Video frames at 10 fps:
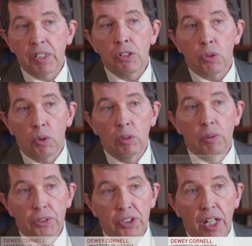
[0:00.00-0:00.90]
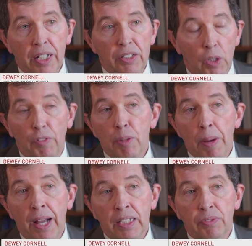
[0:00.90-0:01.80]
of controlled studies over the
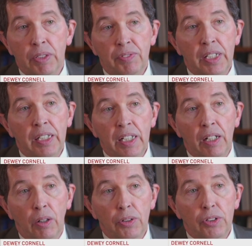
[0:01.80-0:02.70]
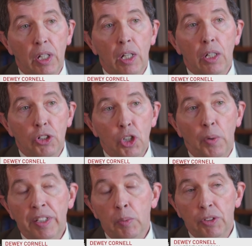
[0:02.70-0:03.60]
past 15 years
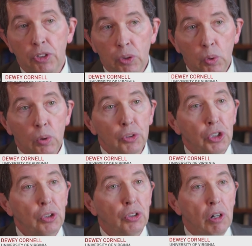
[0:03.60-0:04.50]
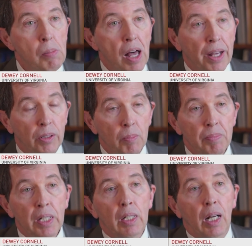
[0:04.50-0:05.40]
showing that when schools use our model,
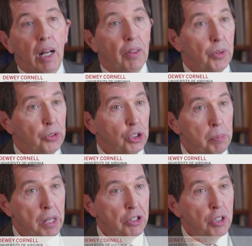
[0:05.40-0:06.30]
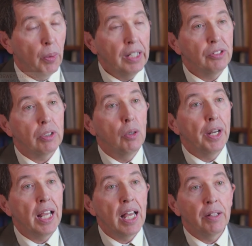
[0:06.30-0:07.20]
uh, their suspension rates go
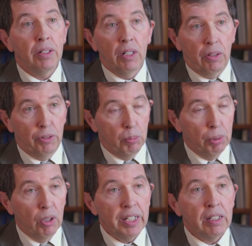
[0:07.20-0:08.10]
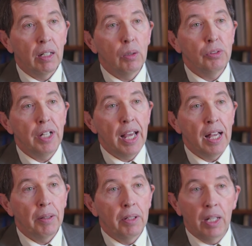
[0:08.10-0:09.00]
down, their bullying goes
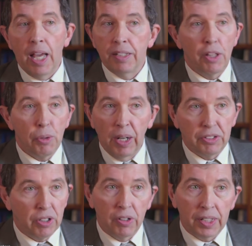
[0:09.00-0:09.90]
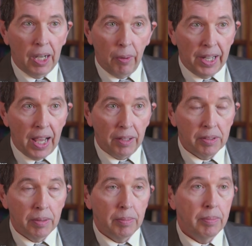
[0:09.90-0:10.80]
down, and the threats aren't carried out.